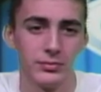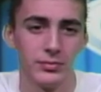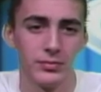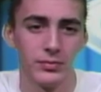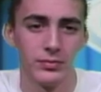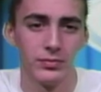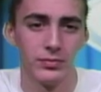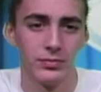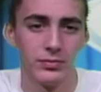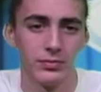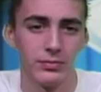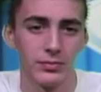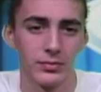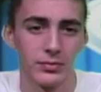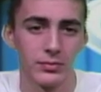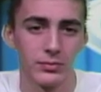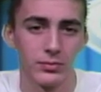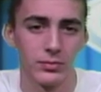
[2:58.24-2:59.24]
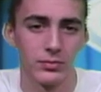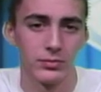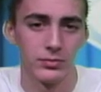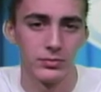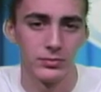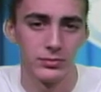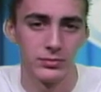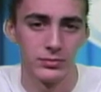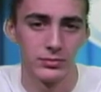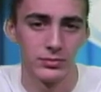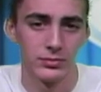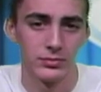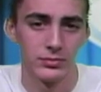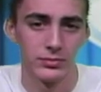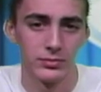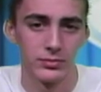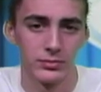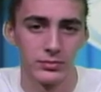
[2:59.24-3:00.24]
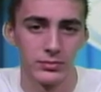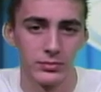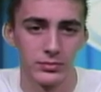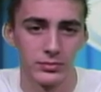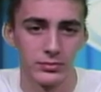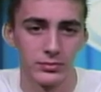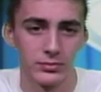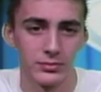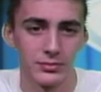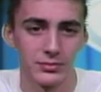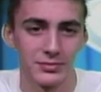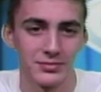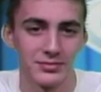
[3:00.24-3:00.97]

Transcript: [no speech]